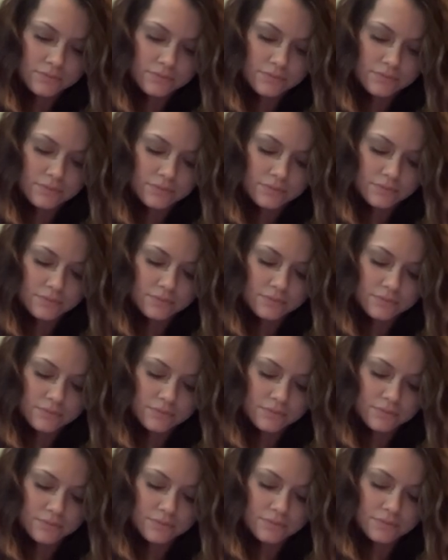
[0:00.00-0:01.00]

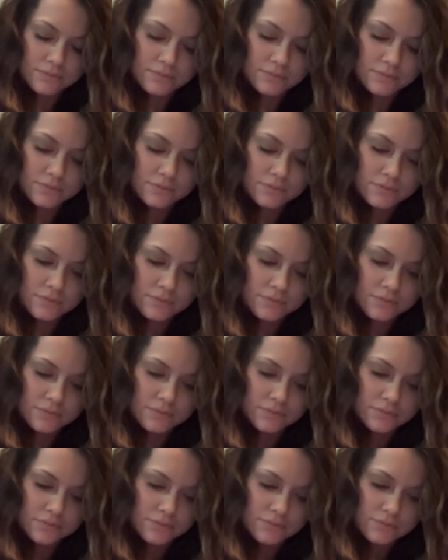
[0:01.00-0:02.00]

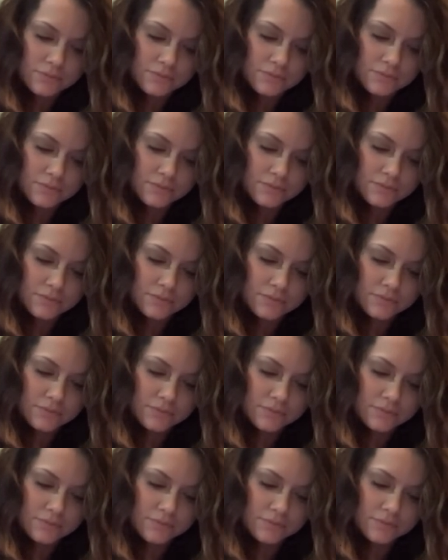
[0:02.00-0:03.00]

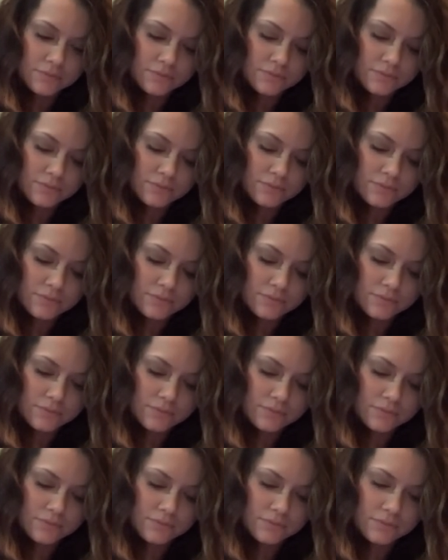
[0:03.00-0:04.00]

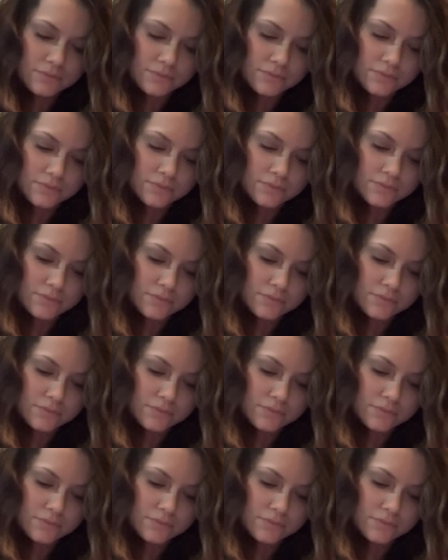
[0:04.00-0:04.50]
This person isn't speaking.